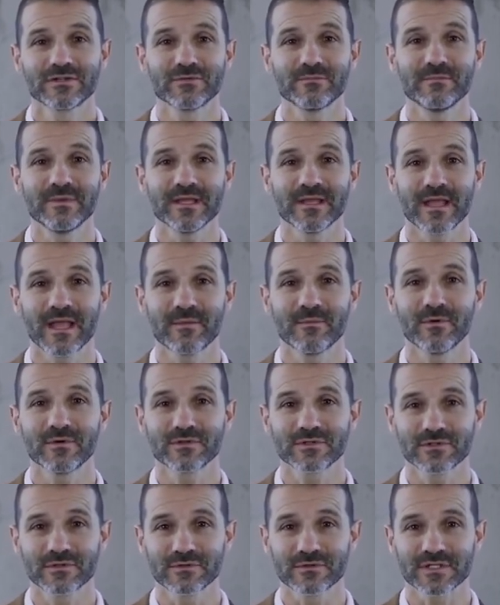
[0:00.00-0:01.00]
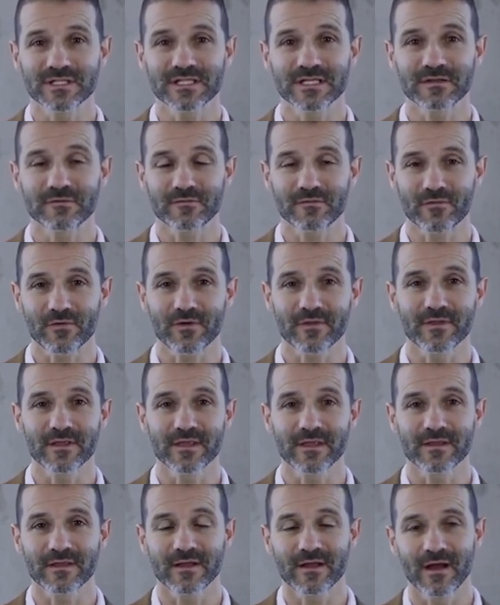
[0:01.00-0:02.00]
to be able to sit for
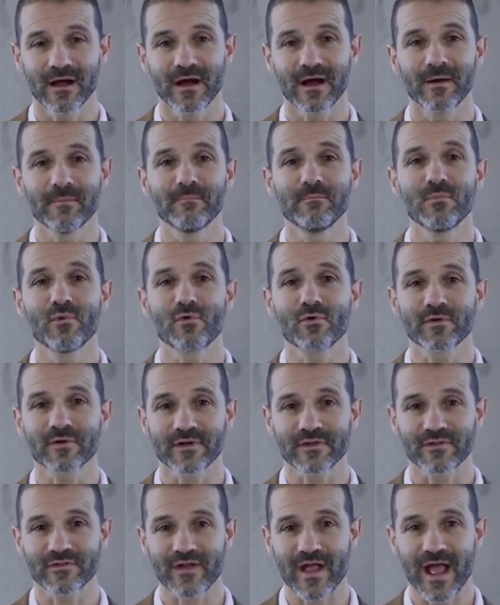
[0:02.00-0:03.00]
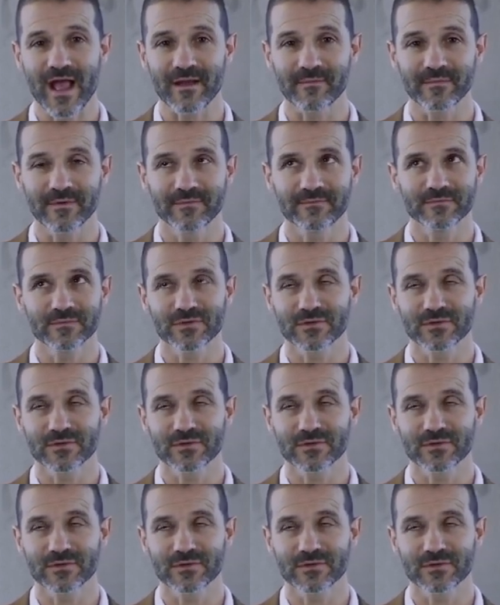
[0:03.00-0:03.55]
the uh, board exam,